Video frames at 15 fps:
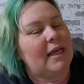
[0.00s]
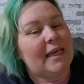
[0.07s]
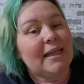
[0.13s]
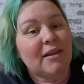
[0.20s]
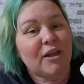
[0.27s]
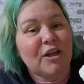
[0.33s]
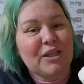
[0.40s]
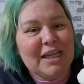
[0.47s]

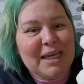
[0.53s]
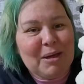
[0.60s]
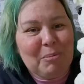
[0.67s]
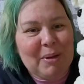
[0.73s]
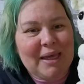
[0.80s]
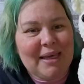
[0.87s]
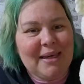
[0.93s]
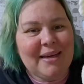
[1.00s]
it looked like a
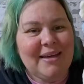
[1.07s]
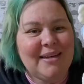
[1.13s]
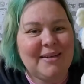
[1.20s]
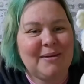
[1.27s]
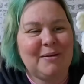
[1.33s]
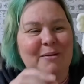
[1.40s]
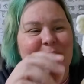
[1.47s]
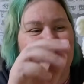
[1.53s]
pig.
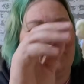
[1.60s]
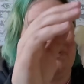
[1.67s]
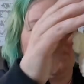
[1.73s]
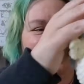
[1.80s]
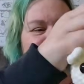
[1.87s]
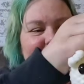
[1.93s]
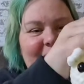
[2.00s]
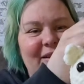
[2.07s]

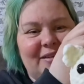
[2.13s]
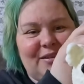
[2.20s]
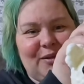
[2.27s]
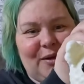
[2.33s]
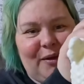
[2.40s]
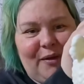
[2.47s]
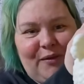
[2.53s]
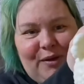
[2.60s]

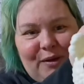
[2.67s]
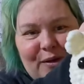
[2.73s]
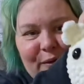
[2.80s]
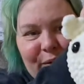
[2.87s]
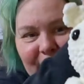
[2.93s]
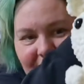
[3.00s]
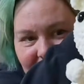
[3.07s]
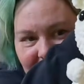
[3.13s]
So if you
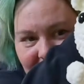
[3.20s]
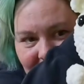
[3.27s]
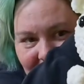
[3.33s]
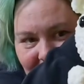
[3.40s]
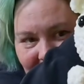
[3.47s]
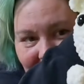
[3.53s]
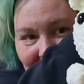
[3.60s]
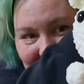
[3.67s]
do this,
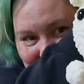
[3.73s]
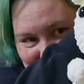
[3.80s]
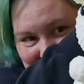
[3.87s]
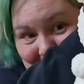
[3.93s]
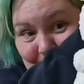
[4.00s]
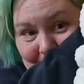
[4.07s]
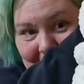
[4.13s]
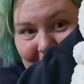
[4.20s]
it looks
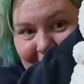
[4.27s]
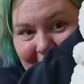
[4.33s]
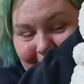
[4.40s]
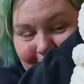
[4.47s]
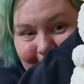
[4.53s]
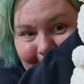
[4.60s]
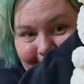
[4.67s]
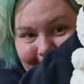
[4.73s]
like a pig.
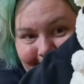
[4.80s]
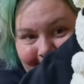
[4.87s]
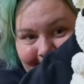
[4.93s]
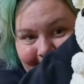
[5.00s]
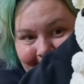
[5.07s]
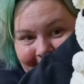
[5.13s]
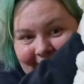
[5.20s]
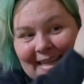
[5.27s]

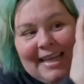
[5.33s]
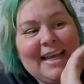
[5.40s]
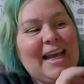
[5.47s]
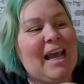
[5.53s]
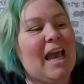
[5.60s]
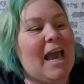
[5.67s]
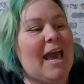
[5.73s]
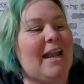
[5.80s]

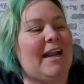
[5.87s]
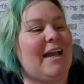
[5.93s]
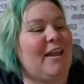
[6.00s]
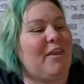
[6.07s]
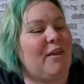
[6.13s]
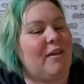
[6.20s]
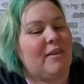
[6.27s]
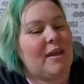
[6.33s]
And
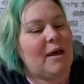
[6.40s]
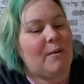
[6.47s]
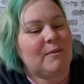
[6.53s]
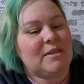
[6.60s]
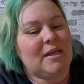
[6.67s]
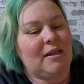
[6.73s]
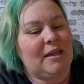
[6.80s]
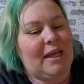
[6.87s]
I thought that
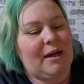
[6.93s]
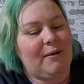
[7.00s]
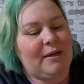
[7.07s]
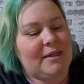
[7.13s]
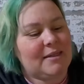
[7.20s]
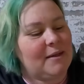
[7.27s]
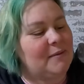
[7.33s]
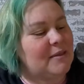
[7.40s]
was
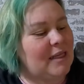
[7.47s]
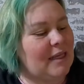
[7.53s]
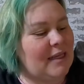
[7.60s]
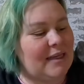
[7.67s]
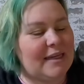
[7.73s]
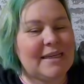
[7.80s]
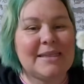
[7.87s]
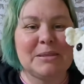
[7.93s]
hilarious. I was like,
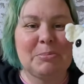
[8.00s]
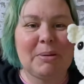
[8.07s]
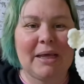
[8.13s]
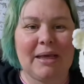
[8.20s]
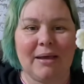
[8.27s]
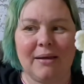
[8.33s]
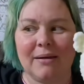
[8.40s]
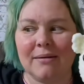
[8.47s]
it's a
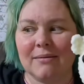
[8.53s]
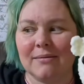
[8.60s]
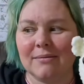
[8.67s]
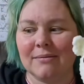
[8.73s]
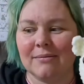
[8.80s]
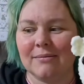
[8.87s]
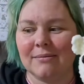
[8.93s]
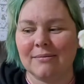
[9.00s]
pig.
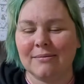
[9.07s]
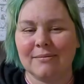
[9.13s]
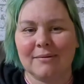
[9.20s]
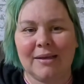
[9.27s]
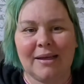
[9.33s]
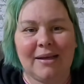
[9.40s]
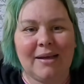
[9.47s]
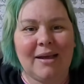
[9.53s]

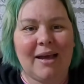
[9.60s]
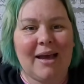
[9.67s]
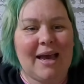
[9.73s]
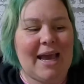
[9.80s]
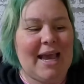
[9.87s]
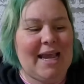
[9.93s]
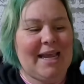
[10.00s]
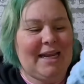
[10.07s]

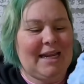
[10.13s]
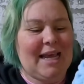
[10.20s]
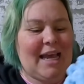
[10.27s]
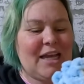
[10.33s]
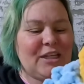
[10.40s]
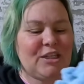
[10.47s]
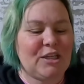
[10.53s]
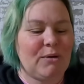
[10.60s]
And
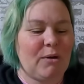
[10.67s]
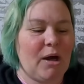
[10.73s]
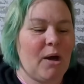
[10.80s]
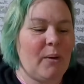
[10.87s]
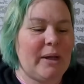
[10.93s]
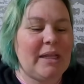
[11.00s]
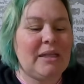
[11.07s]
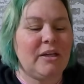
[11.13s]
as you
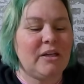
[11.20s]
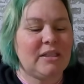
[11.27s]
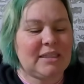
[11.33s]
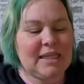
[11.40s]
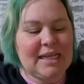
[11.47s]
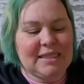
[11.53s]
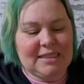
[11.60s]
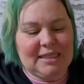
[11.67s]
go, it looks
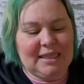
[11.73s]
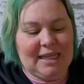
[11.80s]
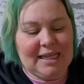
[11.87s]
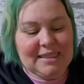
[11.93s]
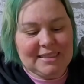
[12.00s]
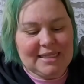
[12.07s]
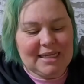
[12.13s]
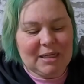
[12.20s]
less and
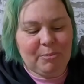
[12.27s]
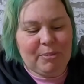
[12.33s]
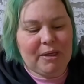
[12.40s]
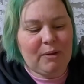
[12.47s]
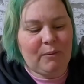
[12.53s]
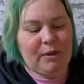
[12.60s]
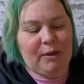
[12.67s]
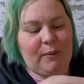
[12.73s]
less like a
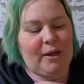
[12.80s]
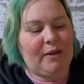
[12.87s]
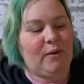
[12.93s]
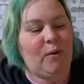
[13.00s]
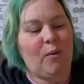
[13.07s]
pig when you add the